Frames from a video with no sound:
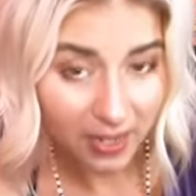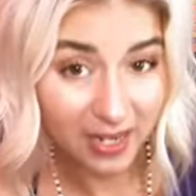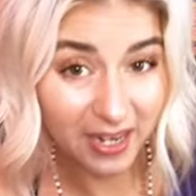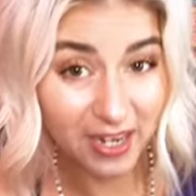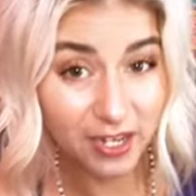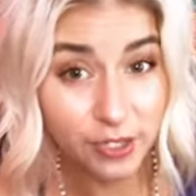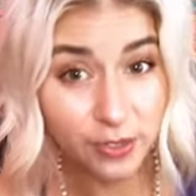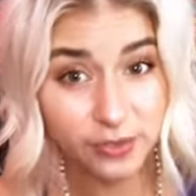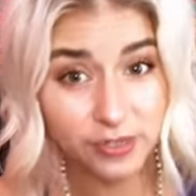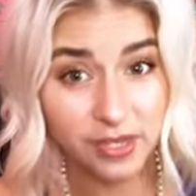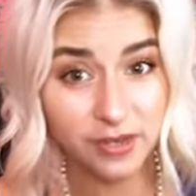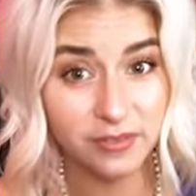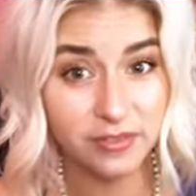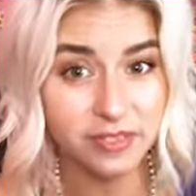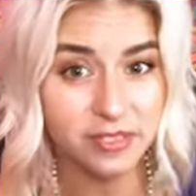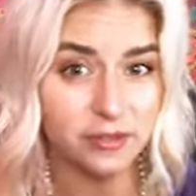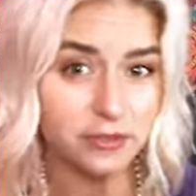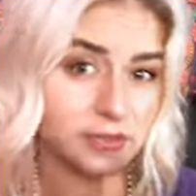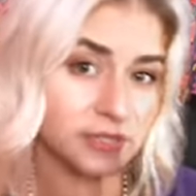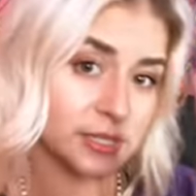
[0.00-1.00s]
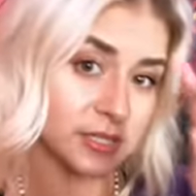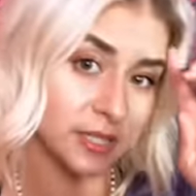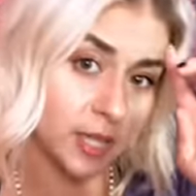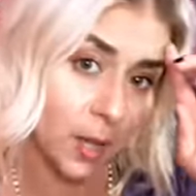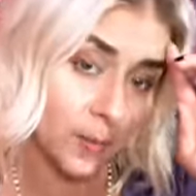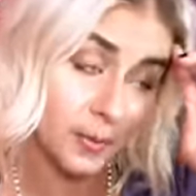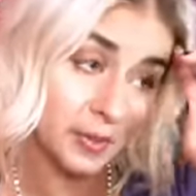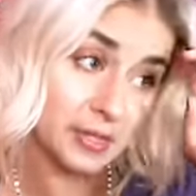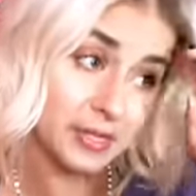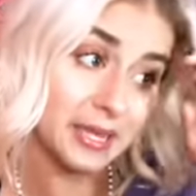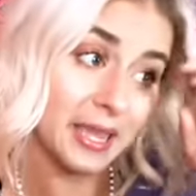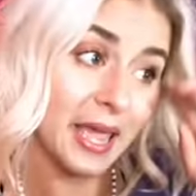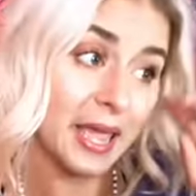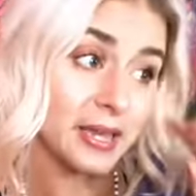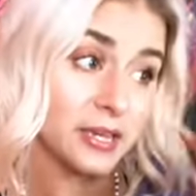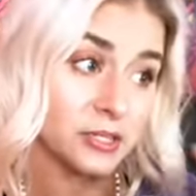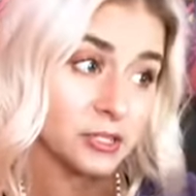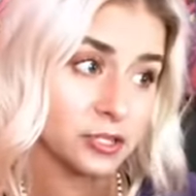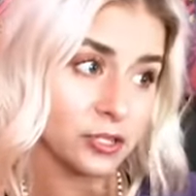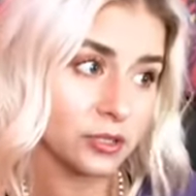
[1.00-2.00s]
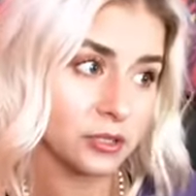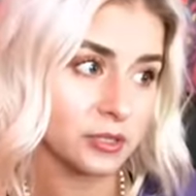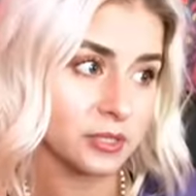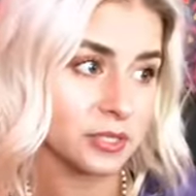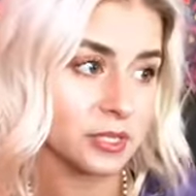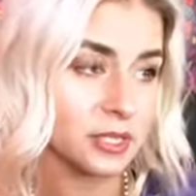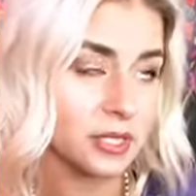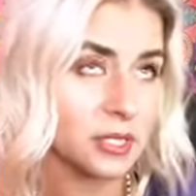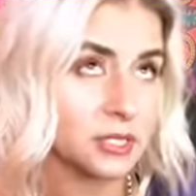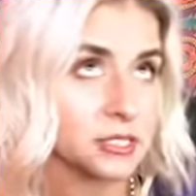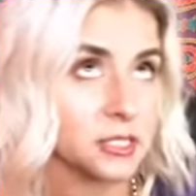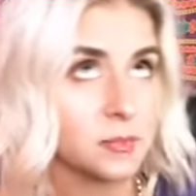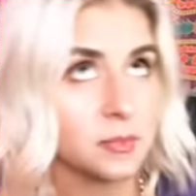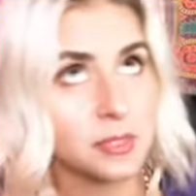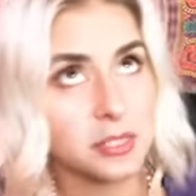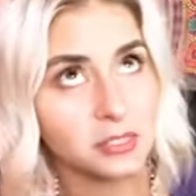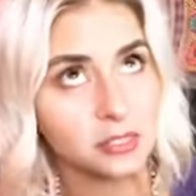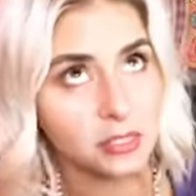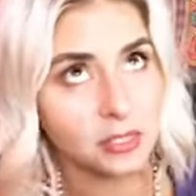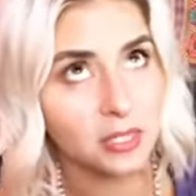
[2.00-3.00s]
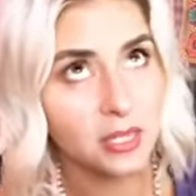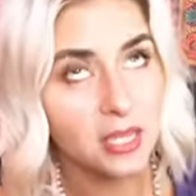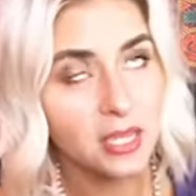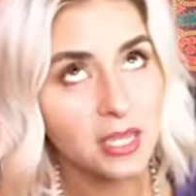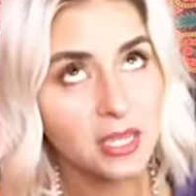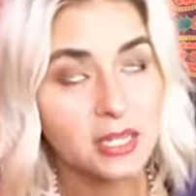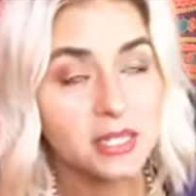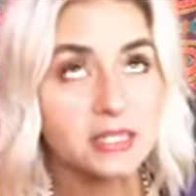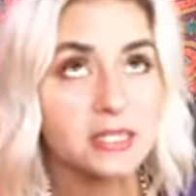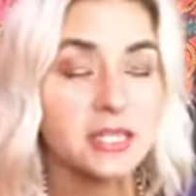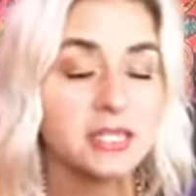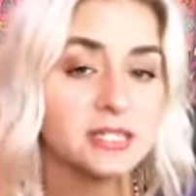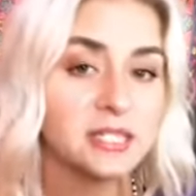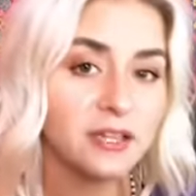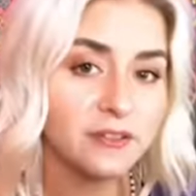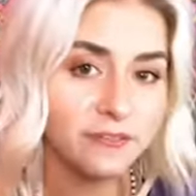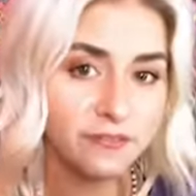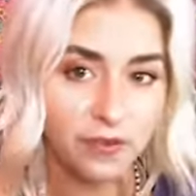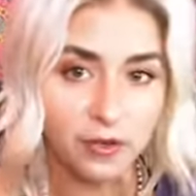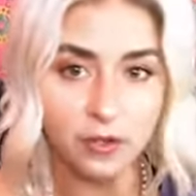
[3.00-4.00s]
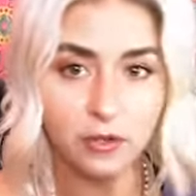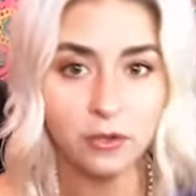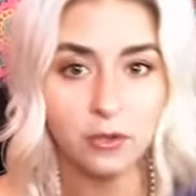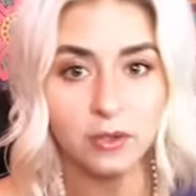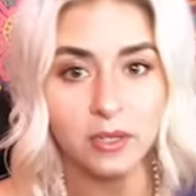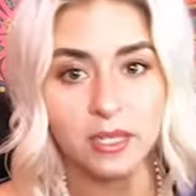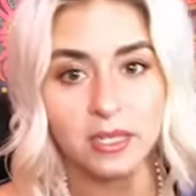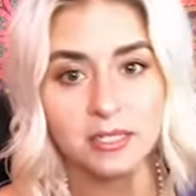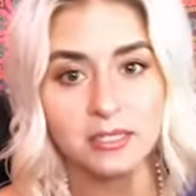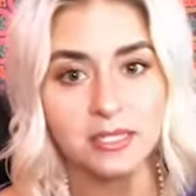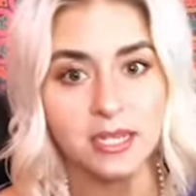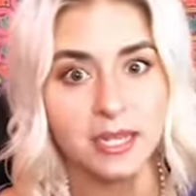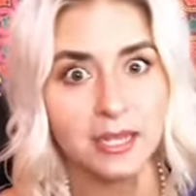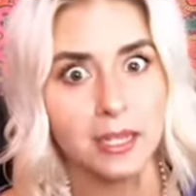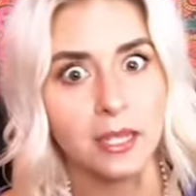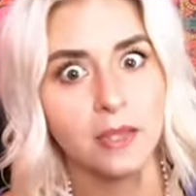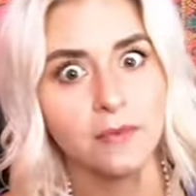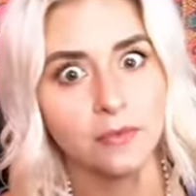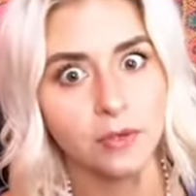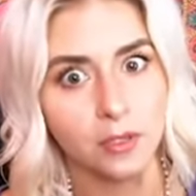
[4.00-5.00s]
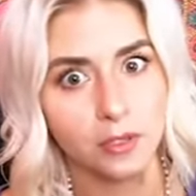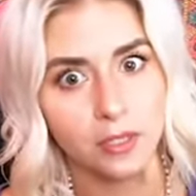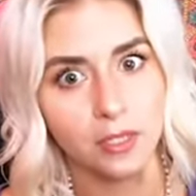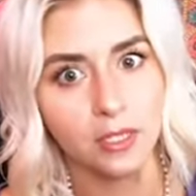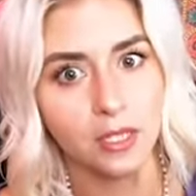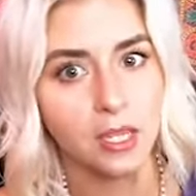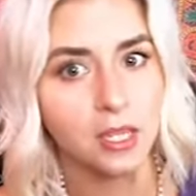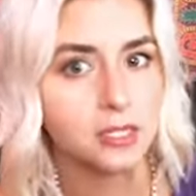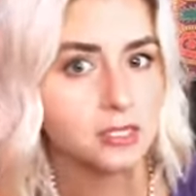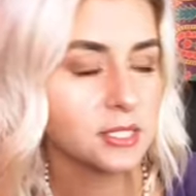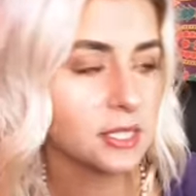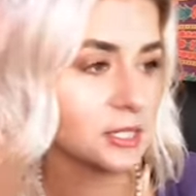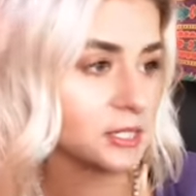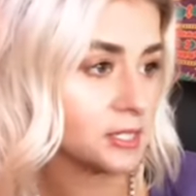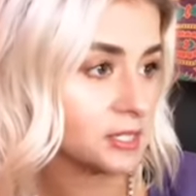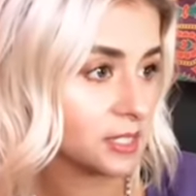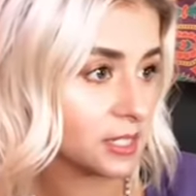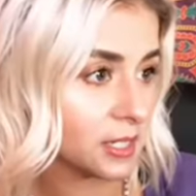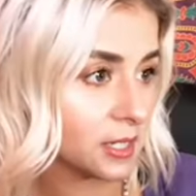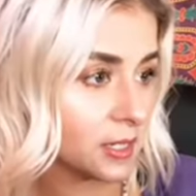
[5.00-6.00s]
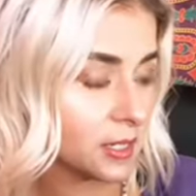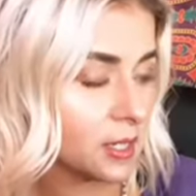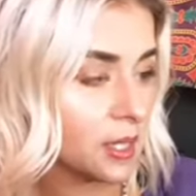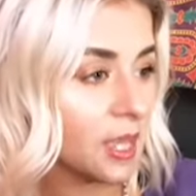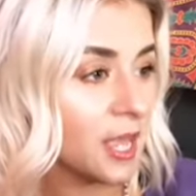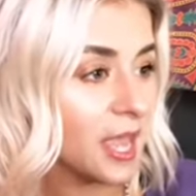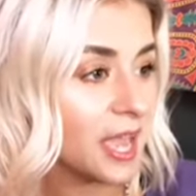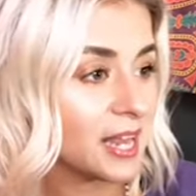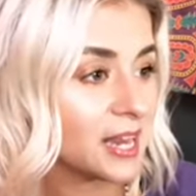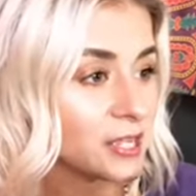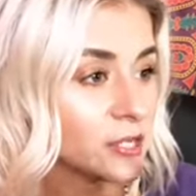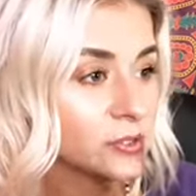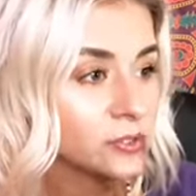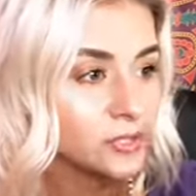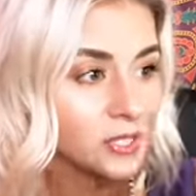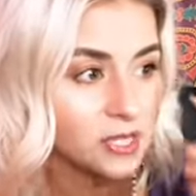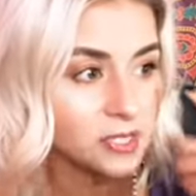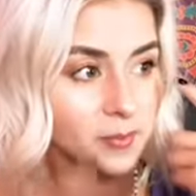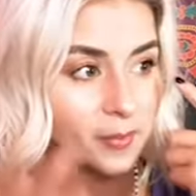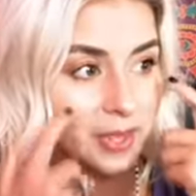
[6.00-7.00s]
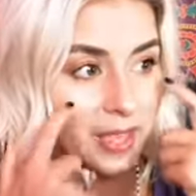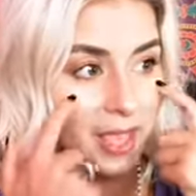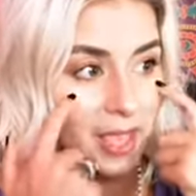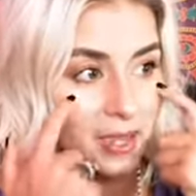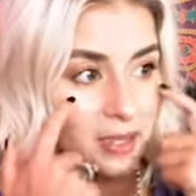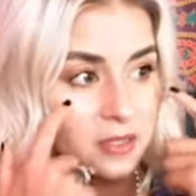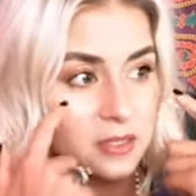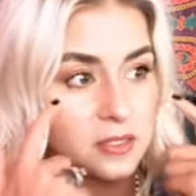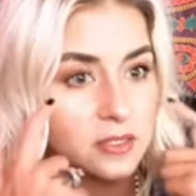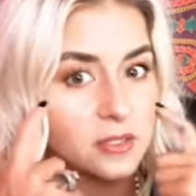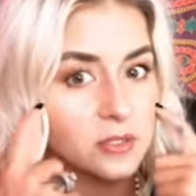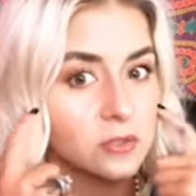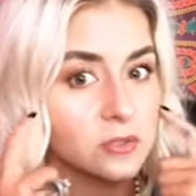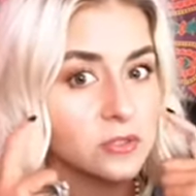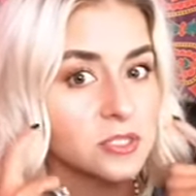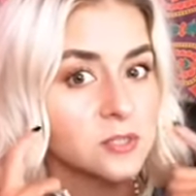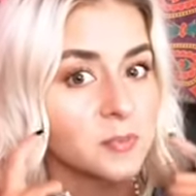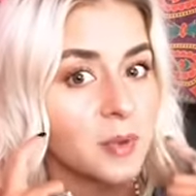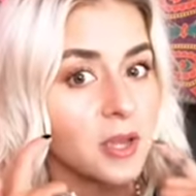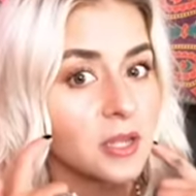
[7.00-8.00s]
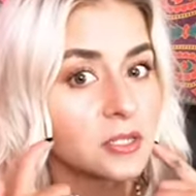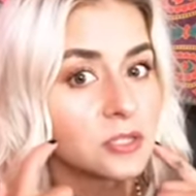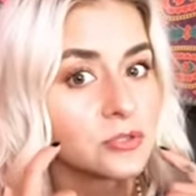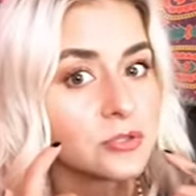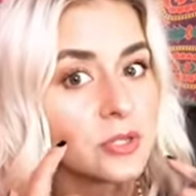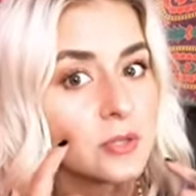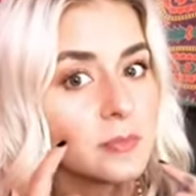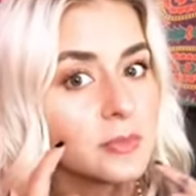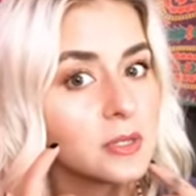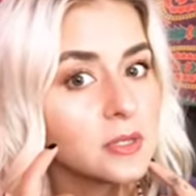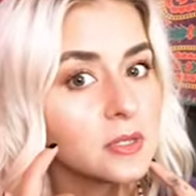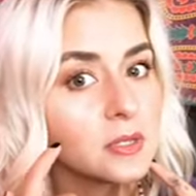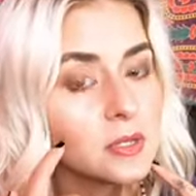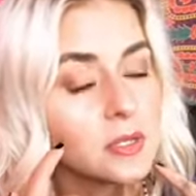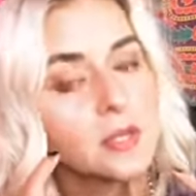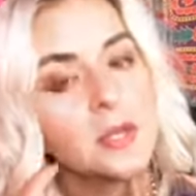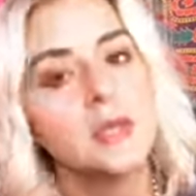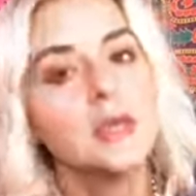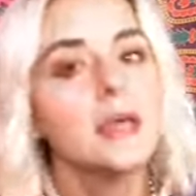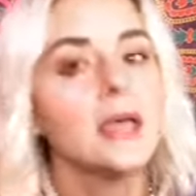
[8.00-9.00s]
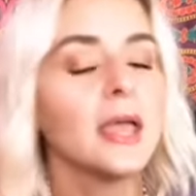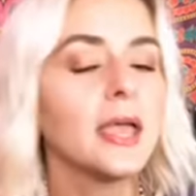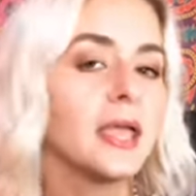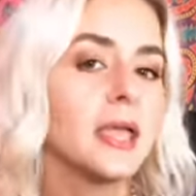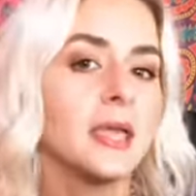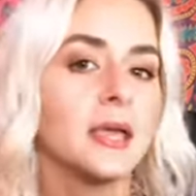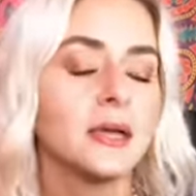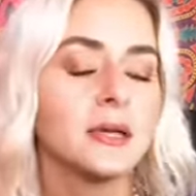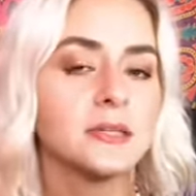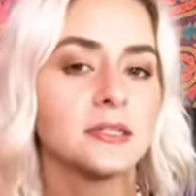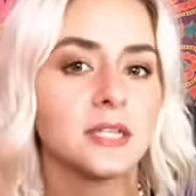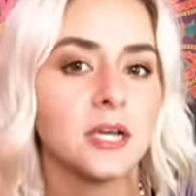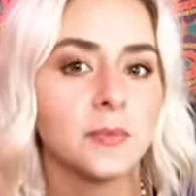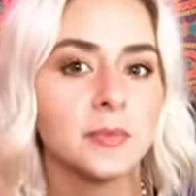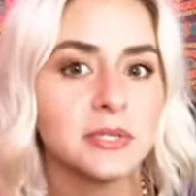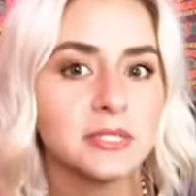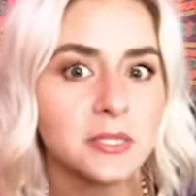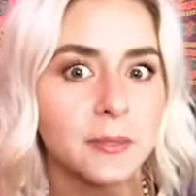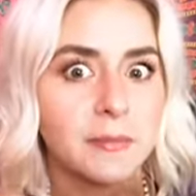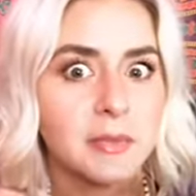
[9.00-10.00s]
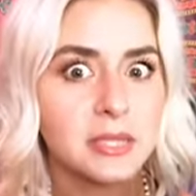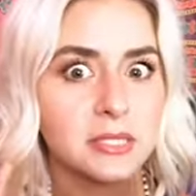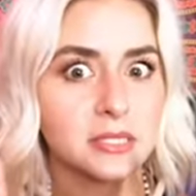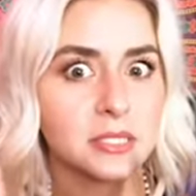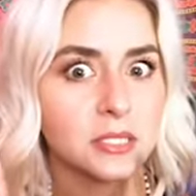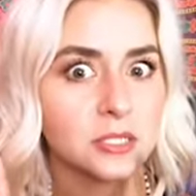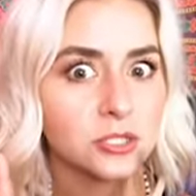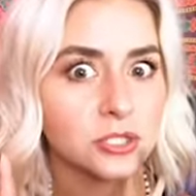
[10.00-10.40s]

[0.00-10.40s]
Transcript: And I use it every single day topically and internally. It is amazing. It is antifungal, anti-everything, anti-stink. And I use it as my acne little spot treatment. And um, it's amazing.